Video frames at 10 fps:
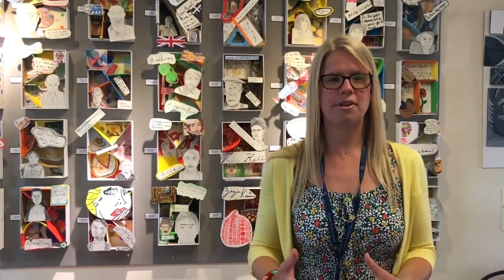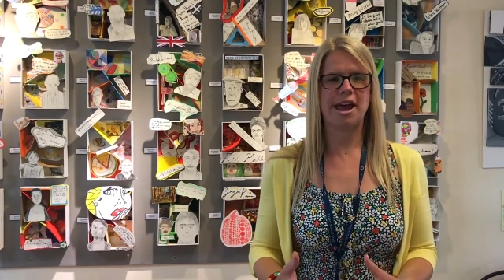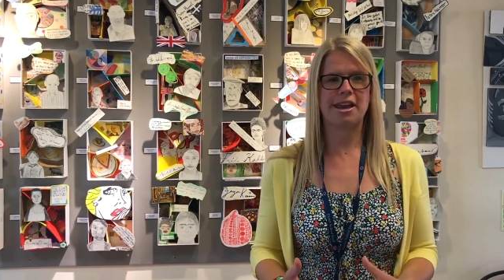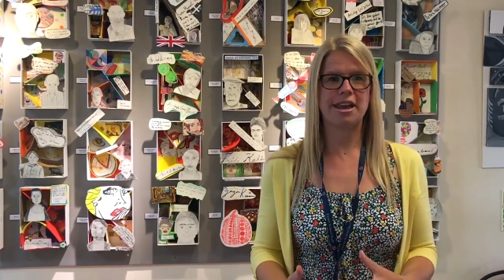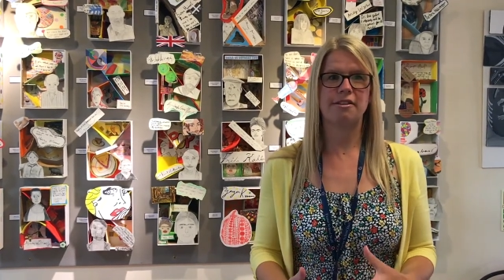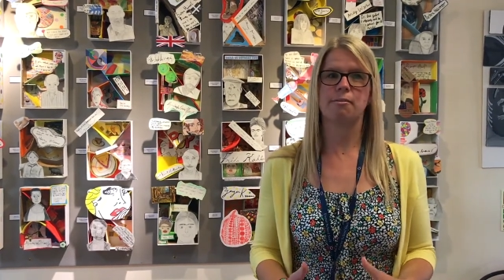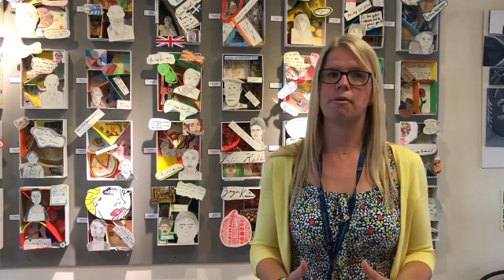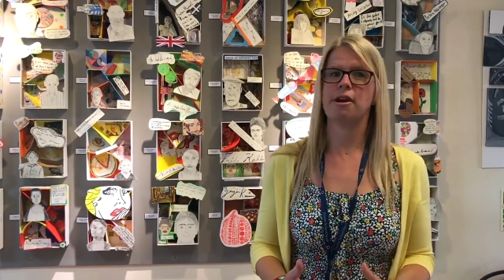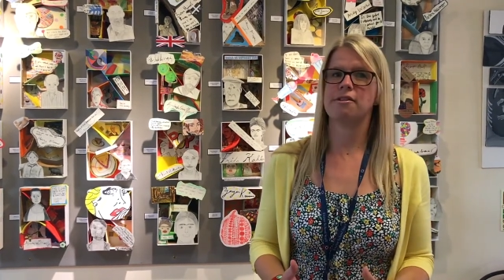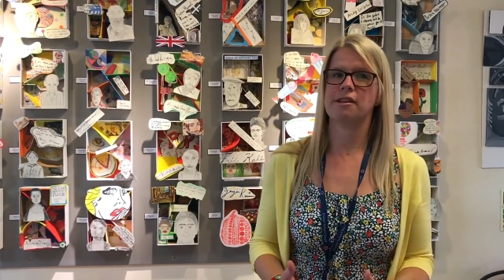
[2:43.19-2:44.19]
techniques and
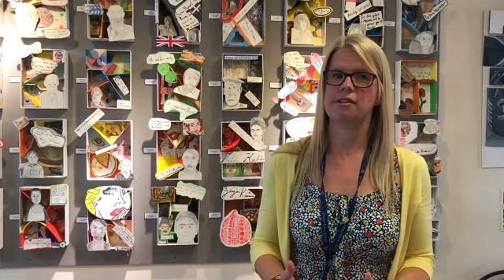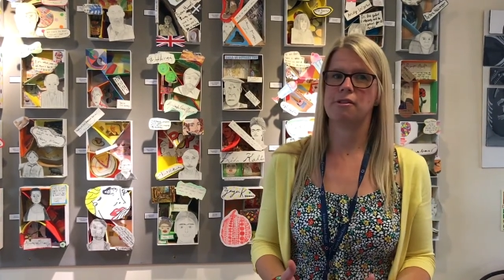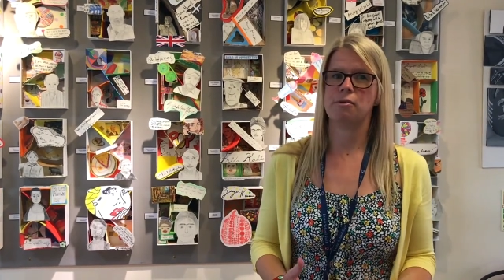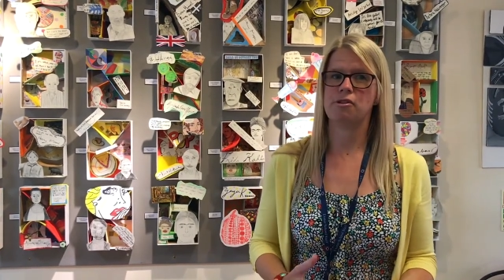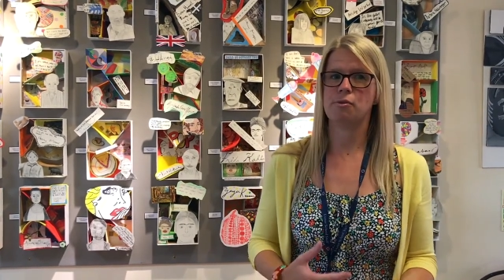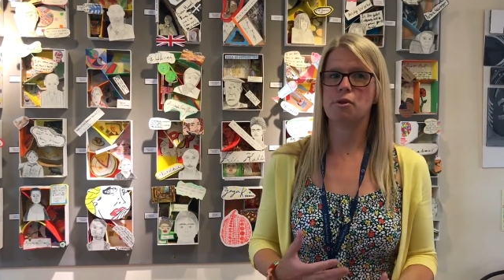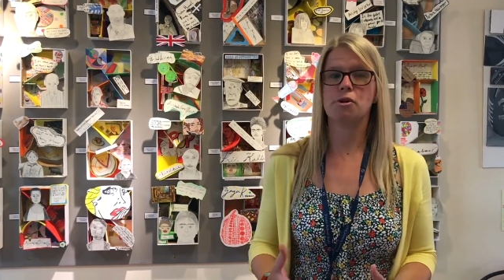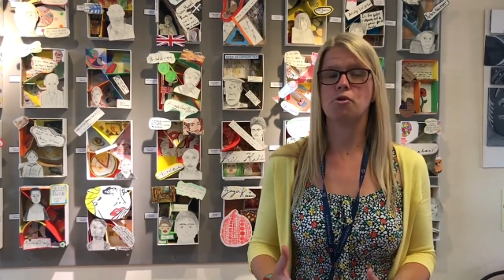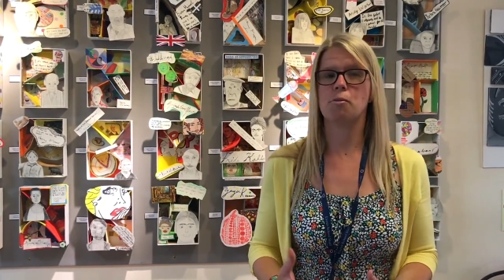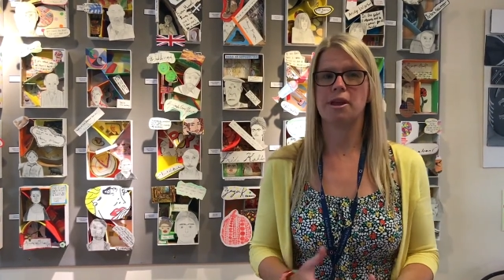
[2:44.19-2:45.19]
processes which you
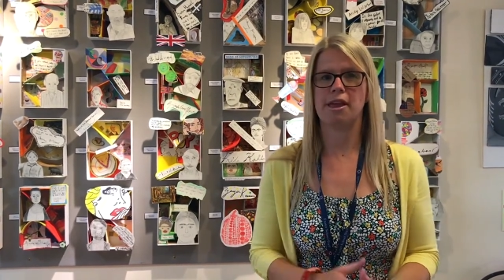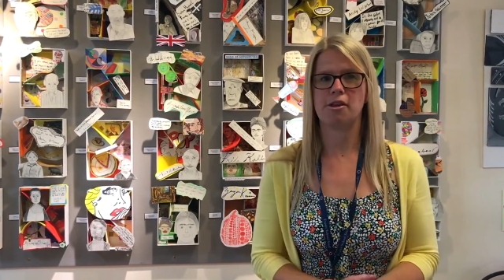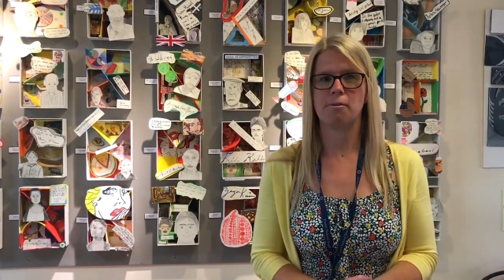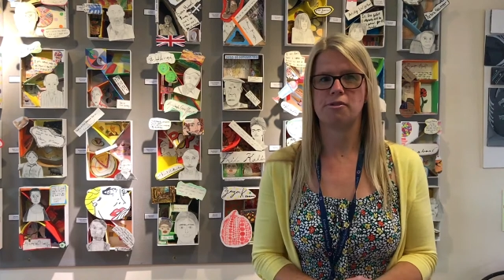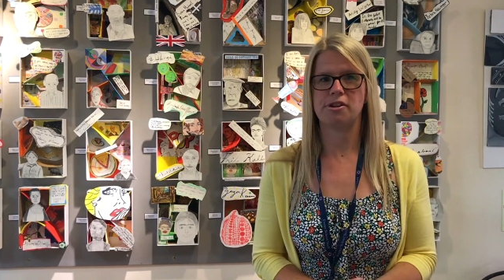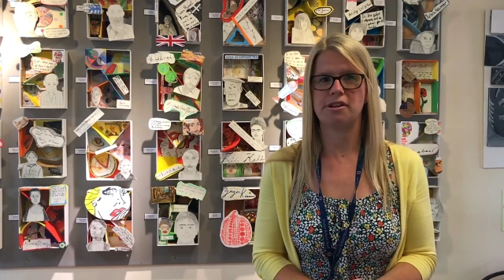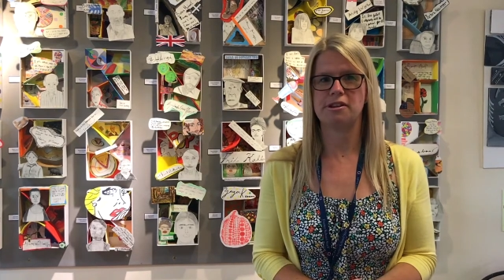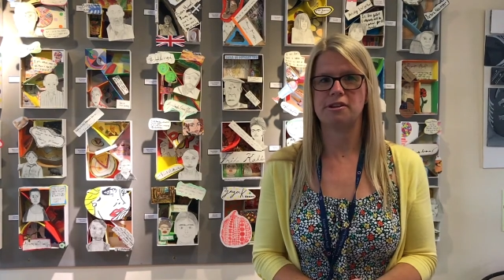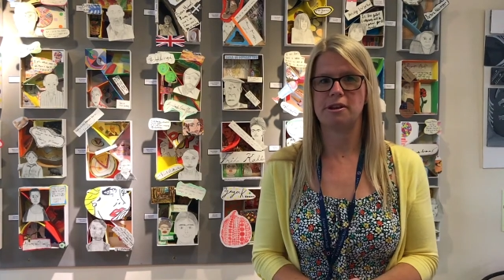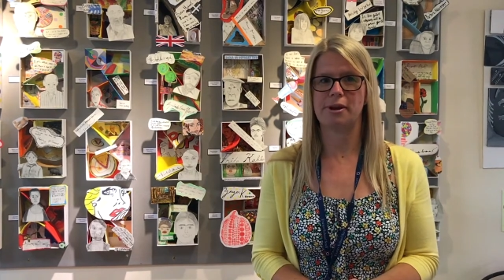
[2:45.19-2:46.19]
wouldn't normally get the opportunity
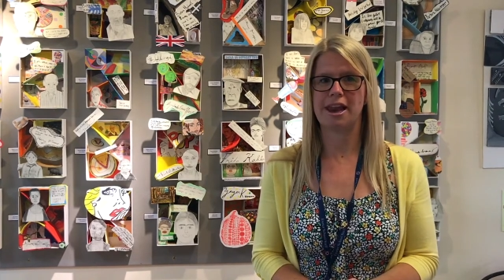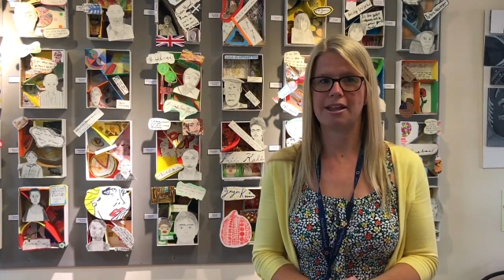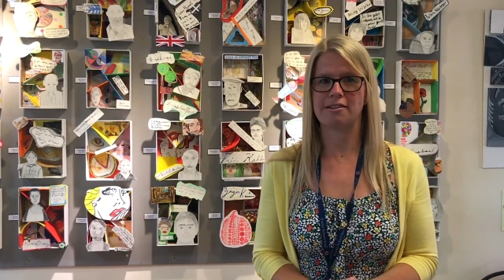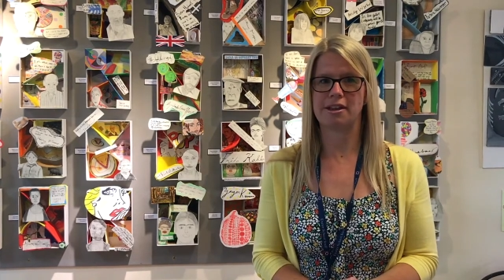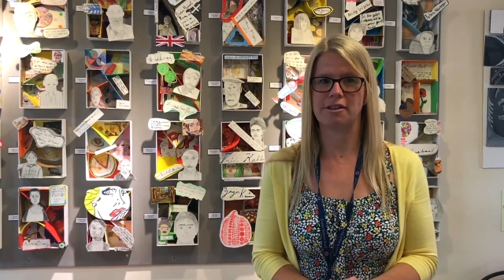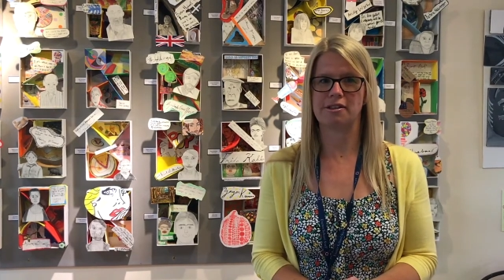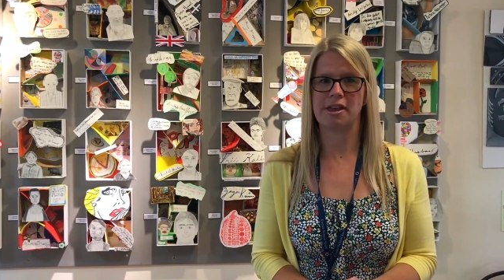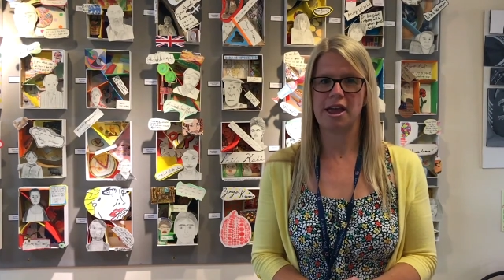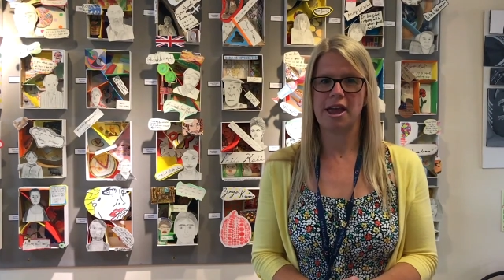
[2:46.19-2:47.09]
to do in lessons.